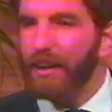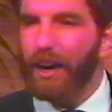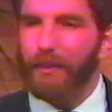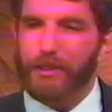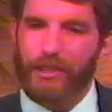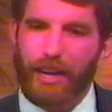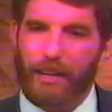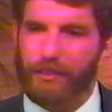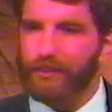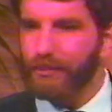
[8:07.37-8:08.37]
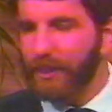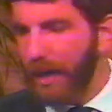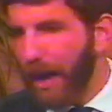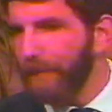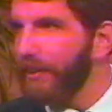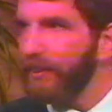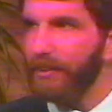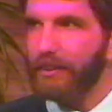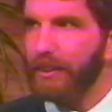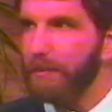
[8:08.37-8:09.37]
I was not
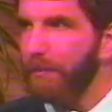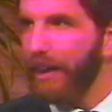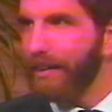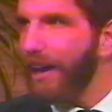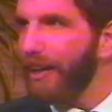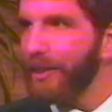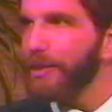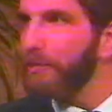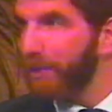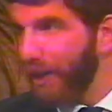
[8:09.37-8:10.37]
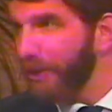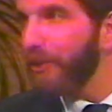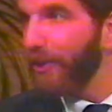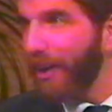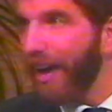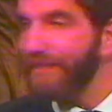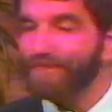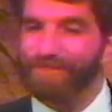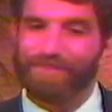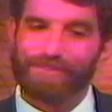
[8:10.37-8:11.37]
phenomenal in my knowledge, but I knew a lot.
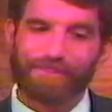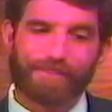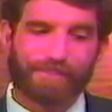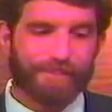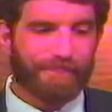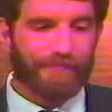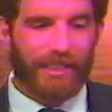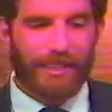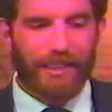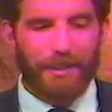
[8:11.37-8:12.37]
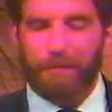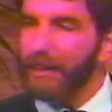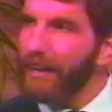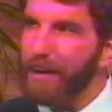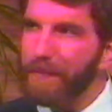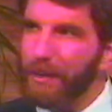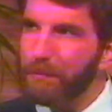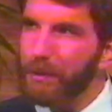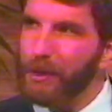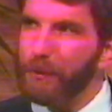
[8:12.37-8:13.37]
But they gave me a
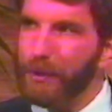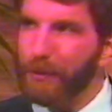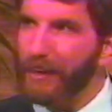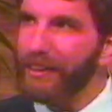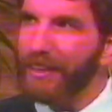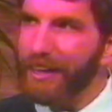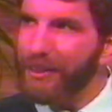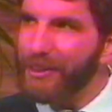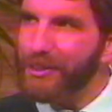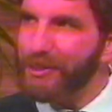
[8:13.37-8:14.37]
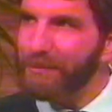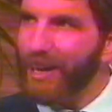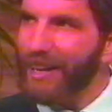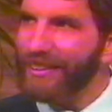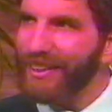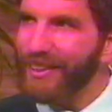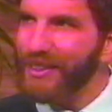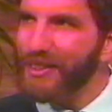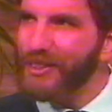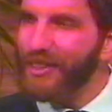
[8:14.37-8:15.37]
book with red letters and black
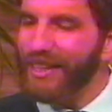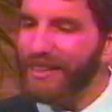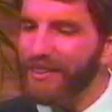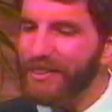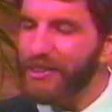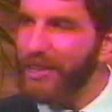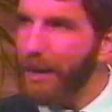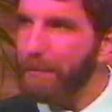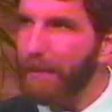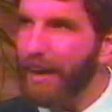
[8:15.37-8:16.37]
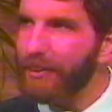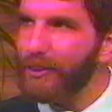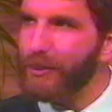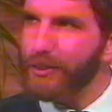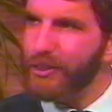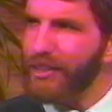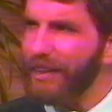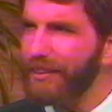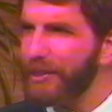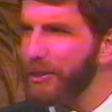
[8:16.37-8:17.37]
letters, and St. Matthew and
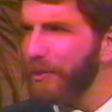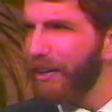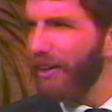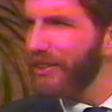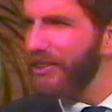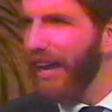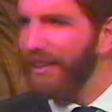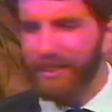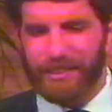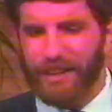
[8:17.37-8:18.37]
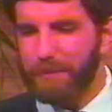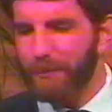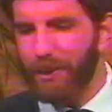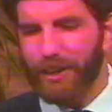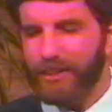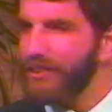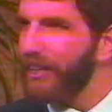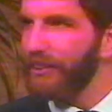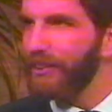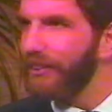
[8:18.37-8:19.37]
St. this one, all these Catholics, St. Mark,
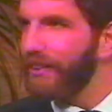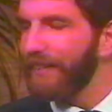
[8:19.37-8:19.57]
St. Luke.